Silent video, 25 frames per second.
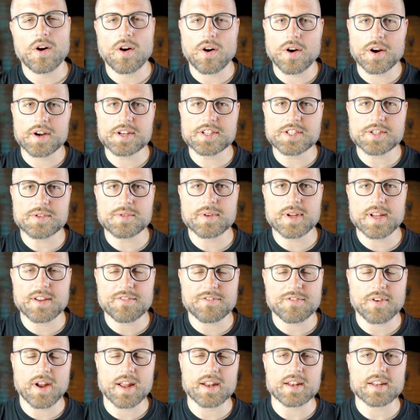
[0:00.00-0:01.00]
or GUE
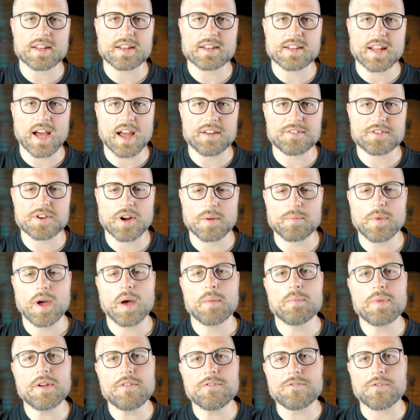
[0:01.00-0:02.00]
friendly dive shop
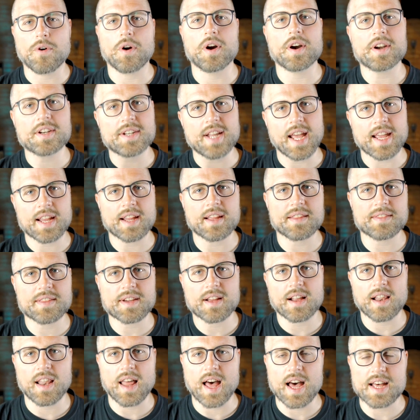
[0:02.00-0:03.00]
before taking
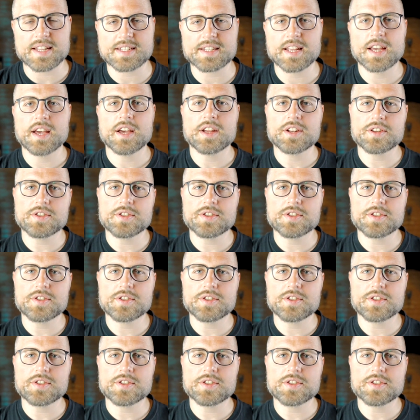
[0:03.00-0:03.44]
the class